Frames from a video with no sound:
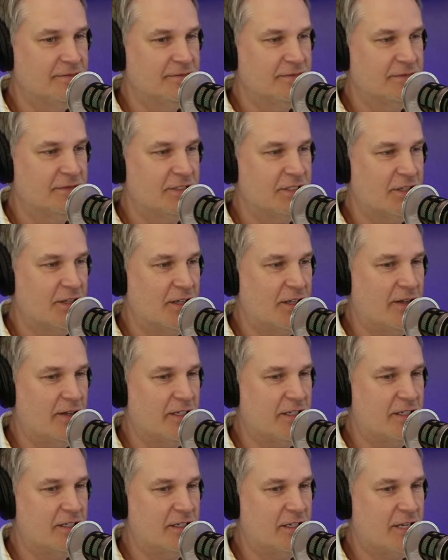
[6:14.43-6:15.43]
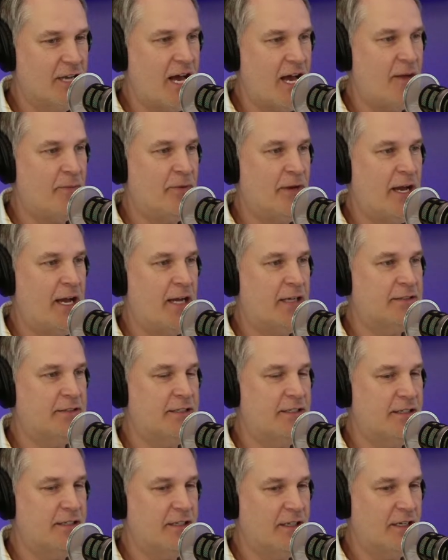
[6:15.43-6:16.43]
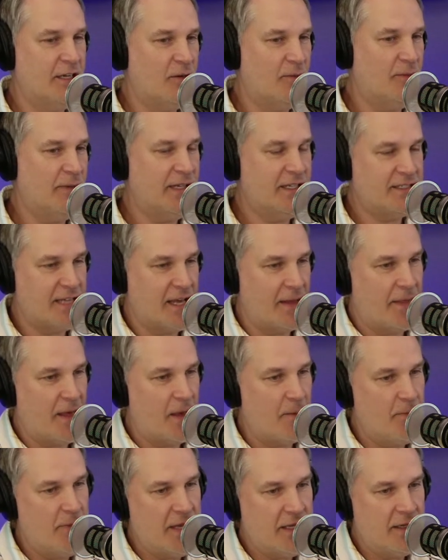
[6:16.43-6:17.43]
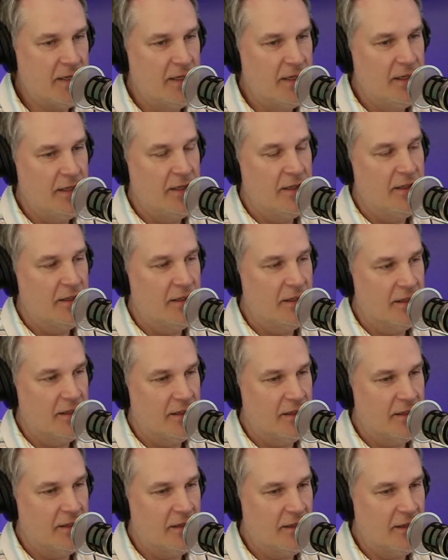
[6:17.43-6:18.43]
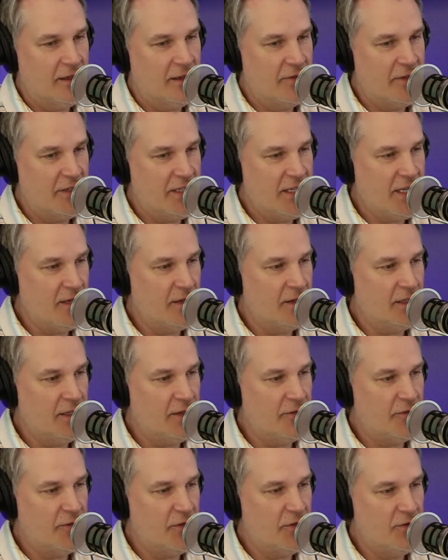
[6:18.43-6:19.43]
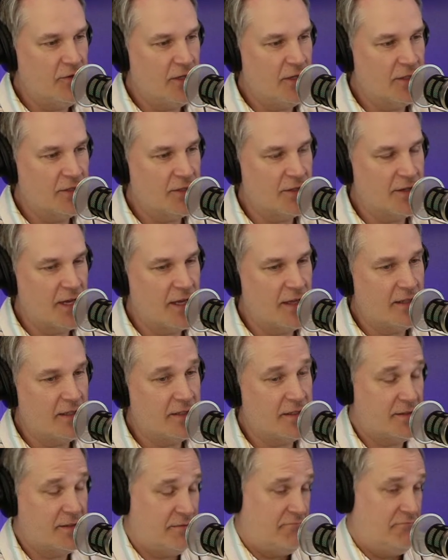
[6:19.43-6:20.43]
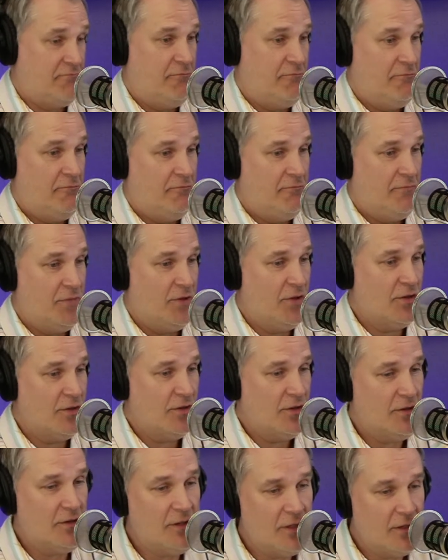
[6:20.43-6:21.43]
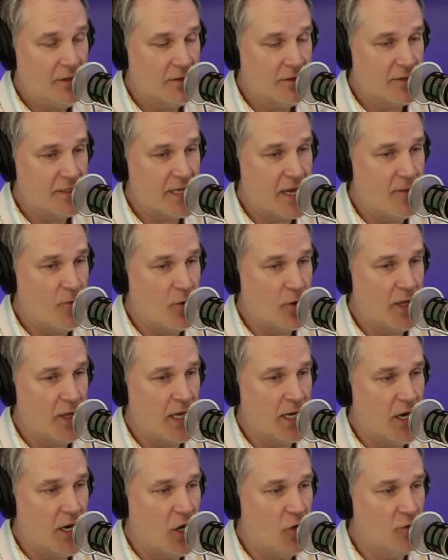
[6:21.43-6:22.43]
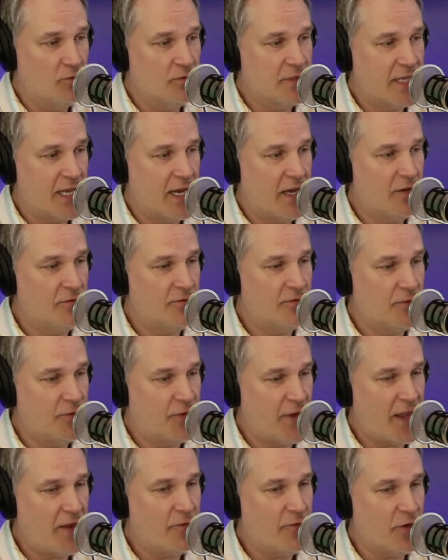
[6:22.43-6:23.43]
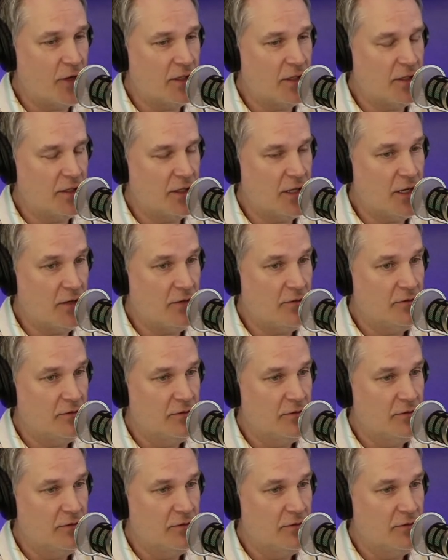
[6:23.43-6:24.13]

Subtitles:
So you car parked and, you know, but it's not that big of a deal if you turn out. It's you sound more like a hometown favorite, you know.